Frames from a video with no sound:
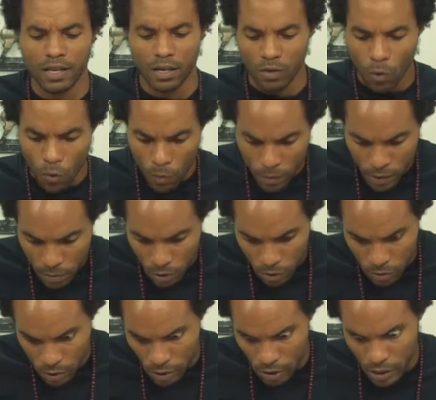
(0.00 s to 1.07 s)
that, open your
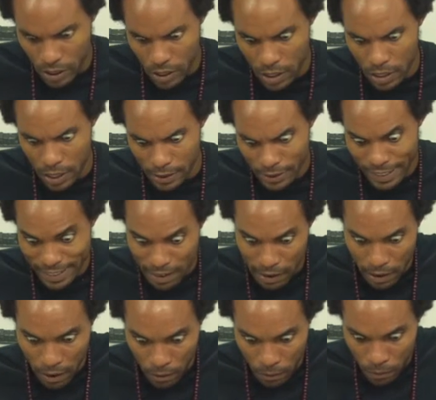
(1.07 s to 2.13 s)
mouth and say, ah. I said,
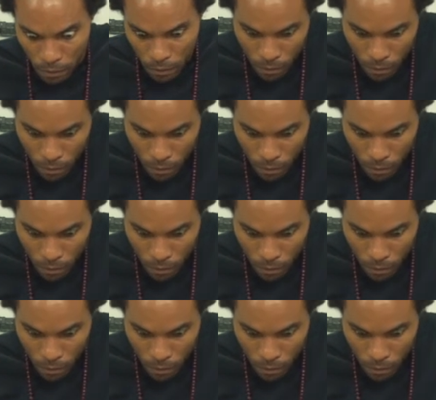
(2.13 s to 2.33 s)
ah.